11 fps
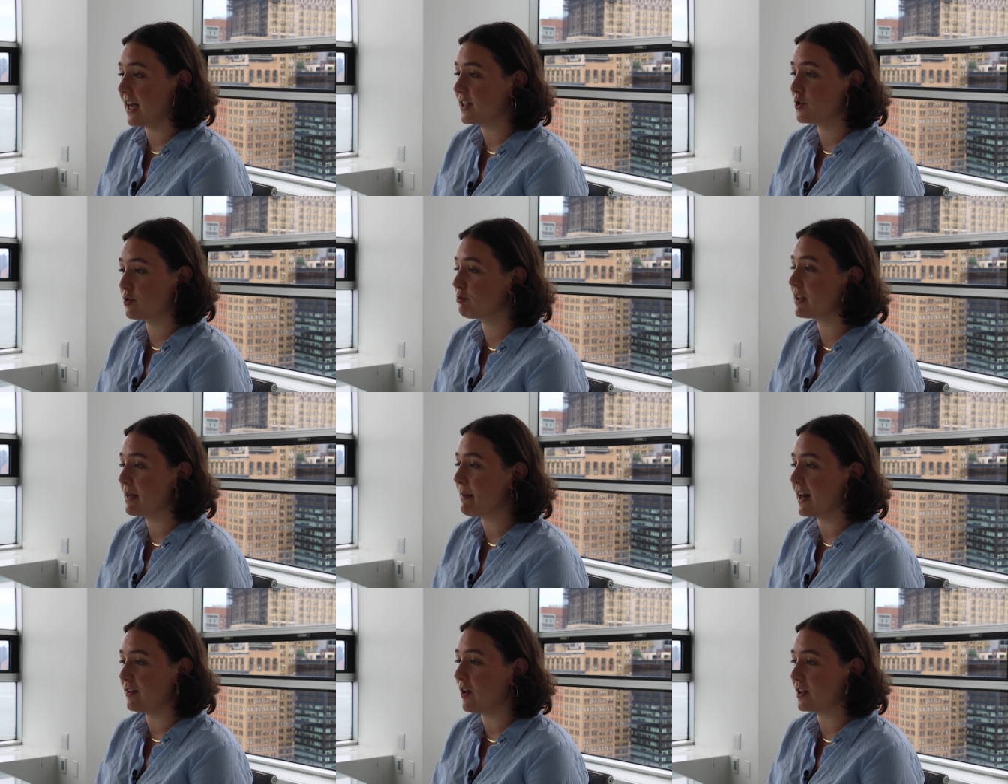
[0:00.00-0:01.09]
I truly am
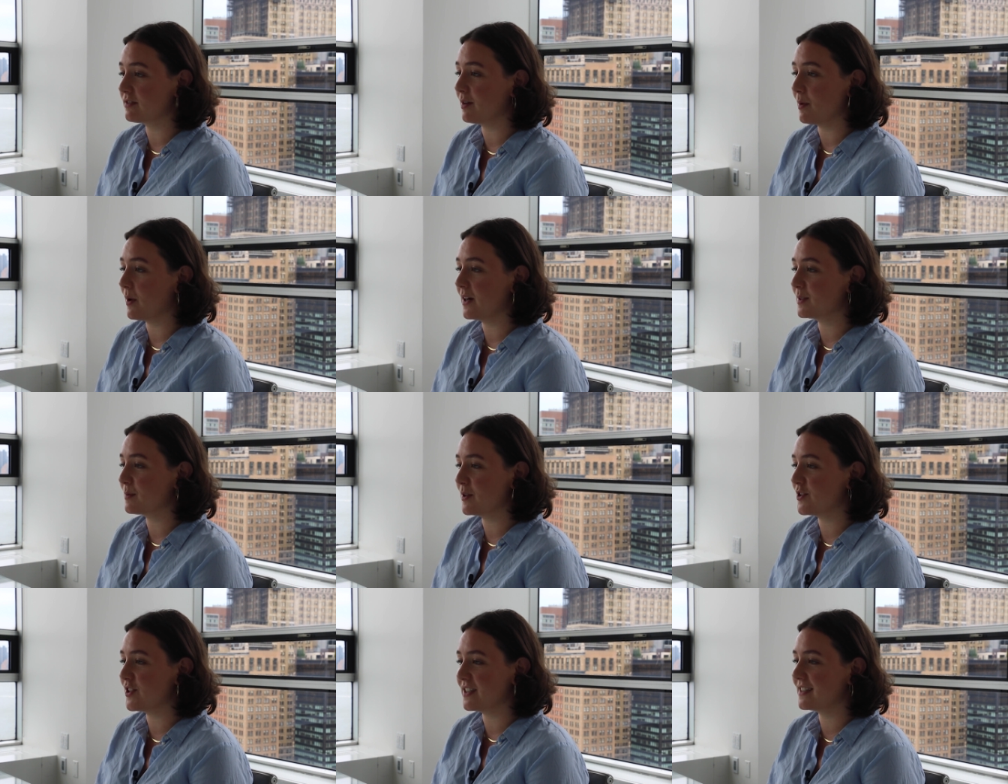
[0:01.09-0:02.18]
at a loss for words,
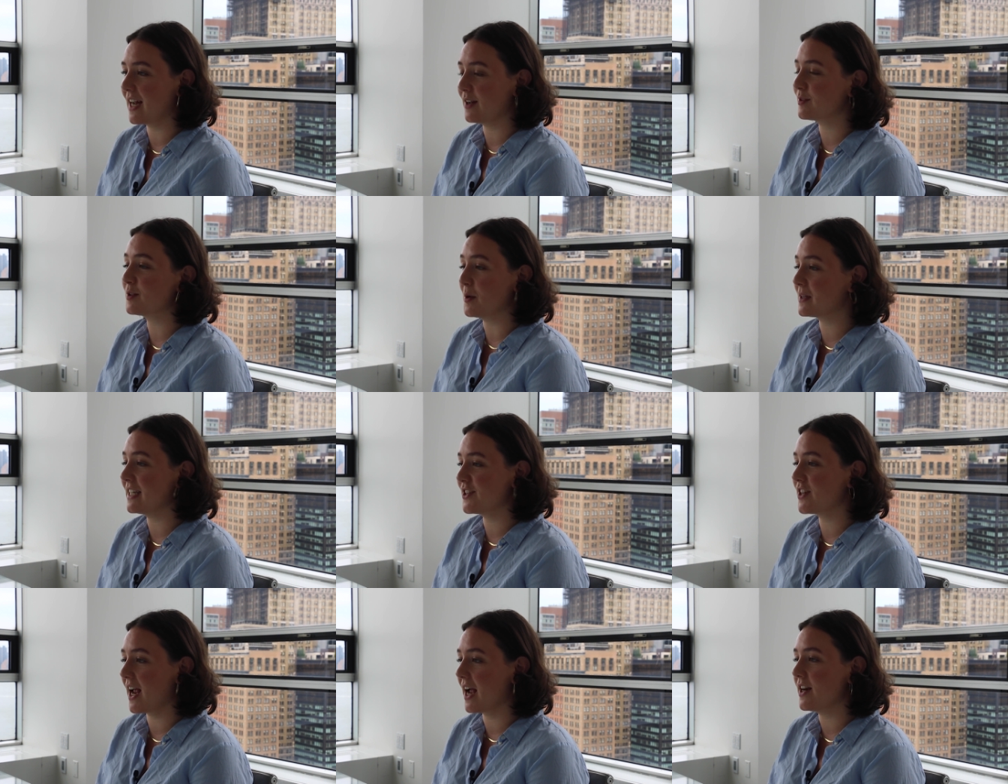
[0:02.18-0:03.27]
which just sounds so
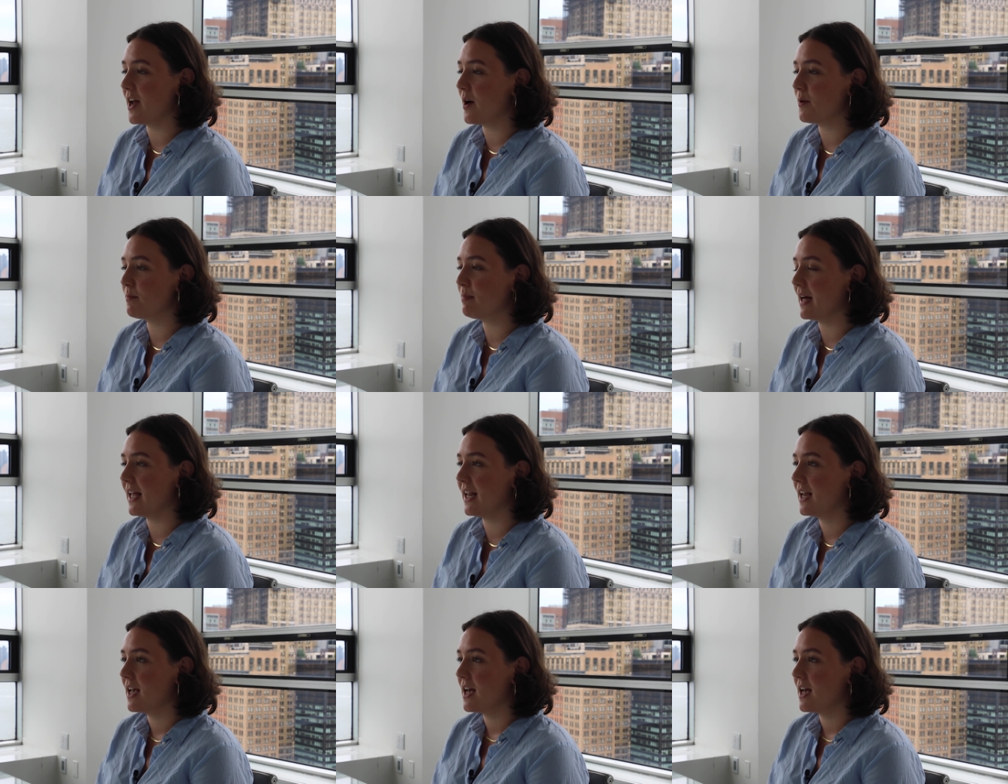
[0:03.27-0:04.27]
cliche, I know, but